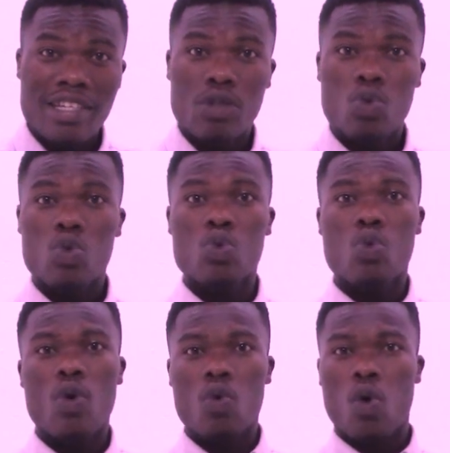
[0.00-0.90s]
years, go
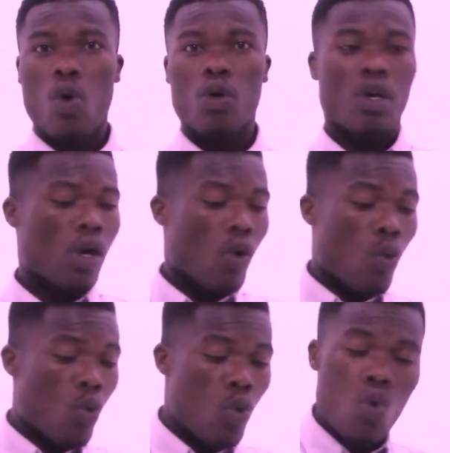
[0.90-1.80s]
school, won't call.
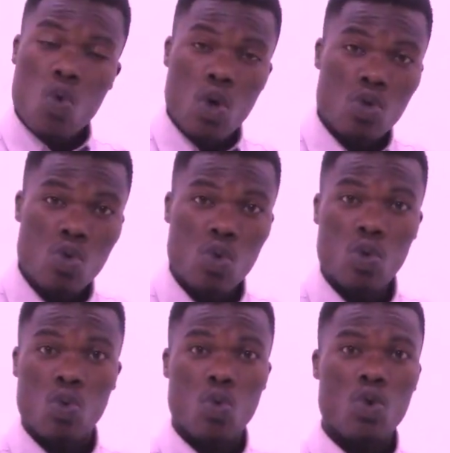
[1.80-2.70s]
Oh, go school,
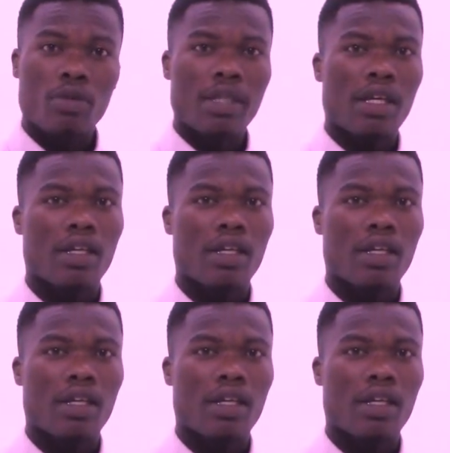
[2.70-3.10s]
no.